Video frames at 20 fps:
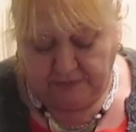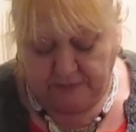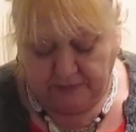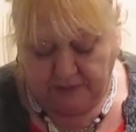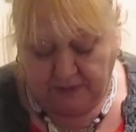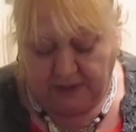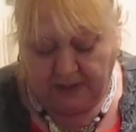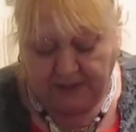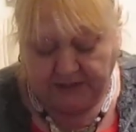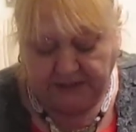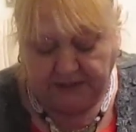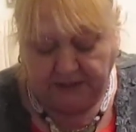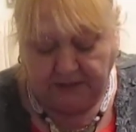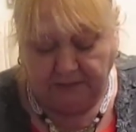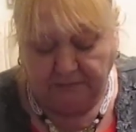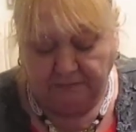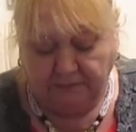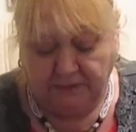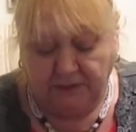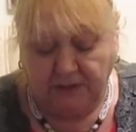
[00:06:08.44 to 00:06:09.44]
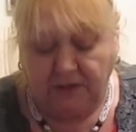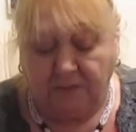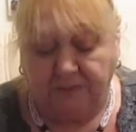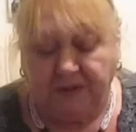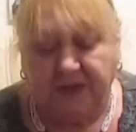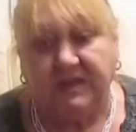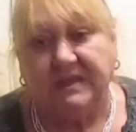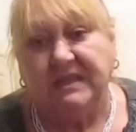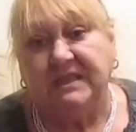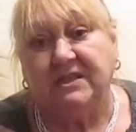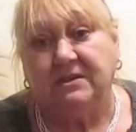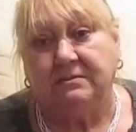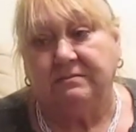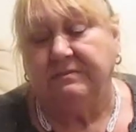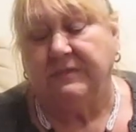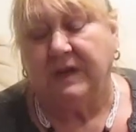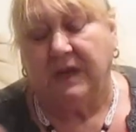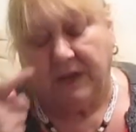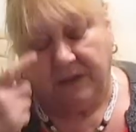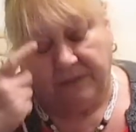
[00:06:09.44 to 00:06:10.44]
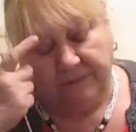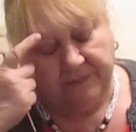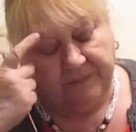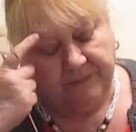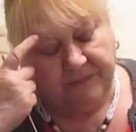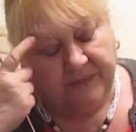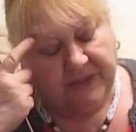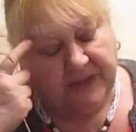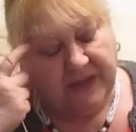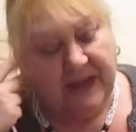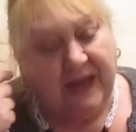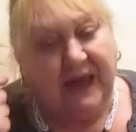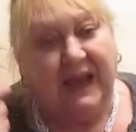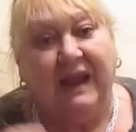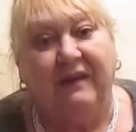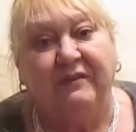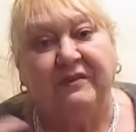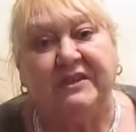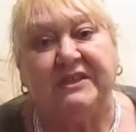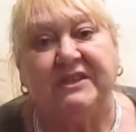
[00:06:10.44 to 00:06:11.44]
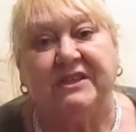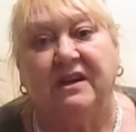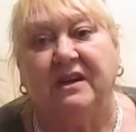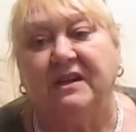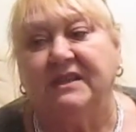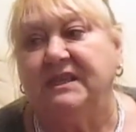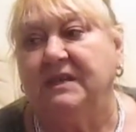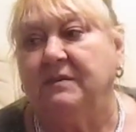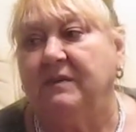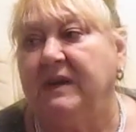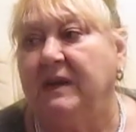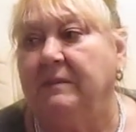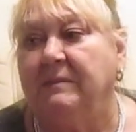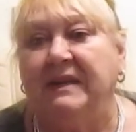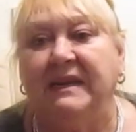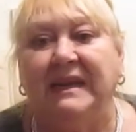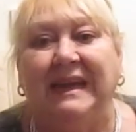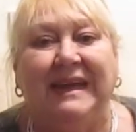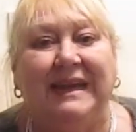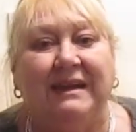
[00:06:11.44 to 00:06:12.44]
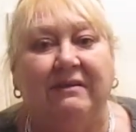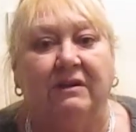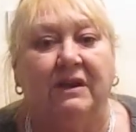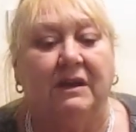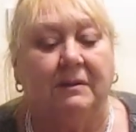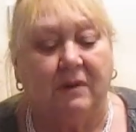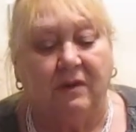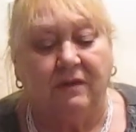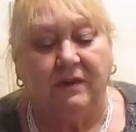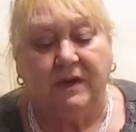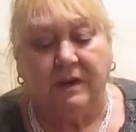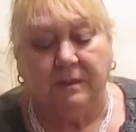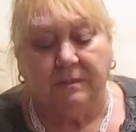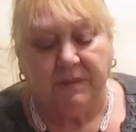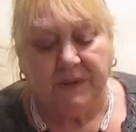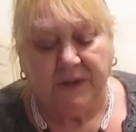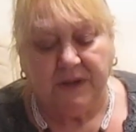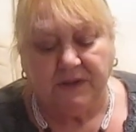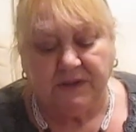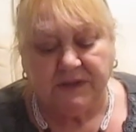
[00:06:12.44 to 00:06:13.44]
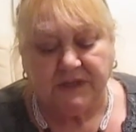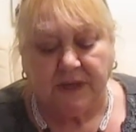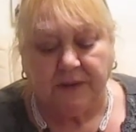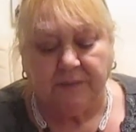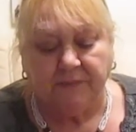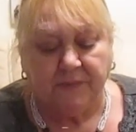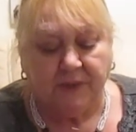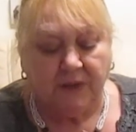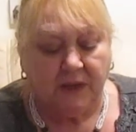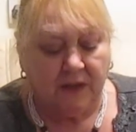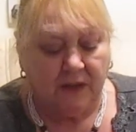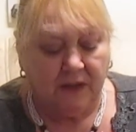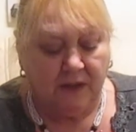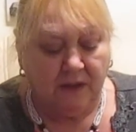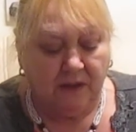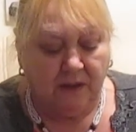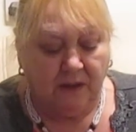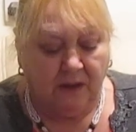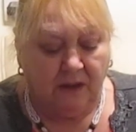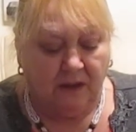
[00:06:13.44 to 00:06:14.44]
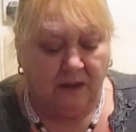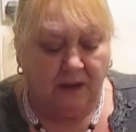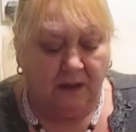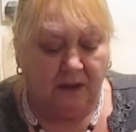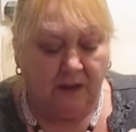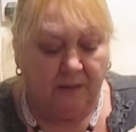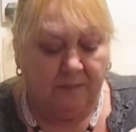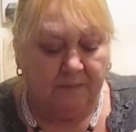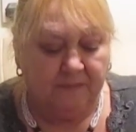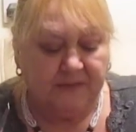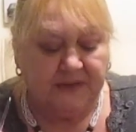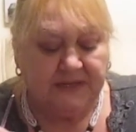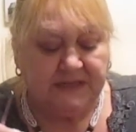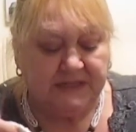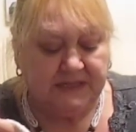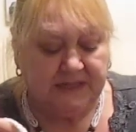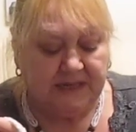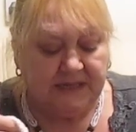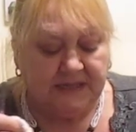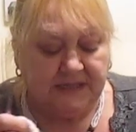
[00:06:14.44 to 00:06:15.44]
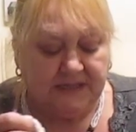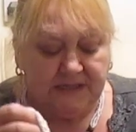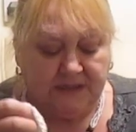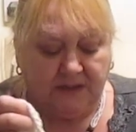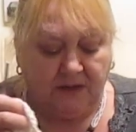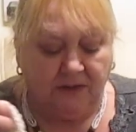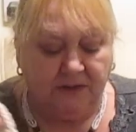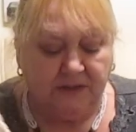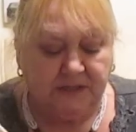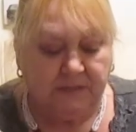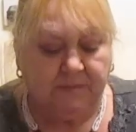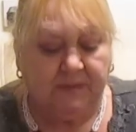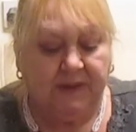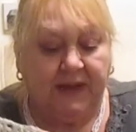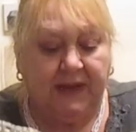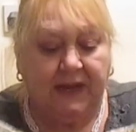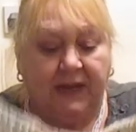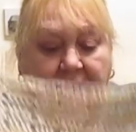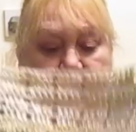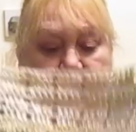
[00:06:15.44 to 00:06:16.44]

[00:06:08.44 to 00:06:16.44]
cardigan, you know, because it's I'll have to start it when I'm in here and I'm on the computer. This is going to be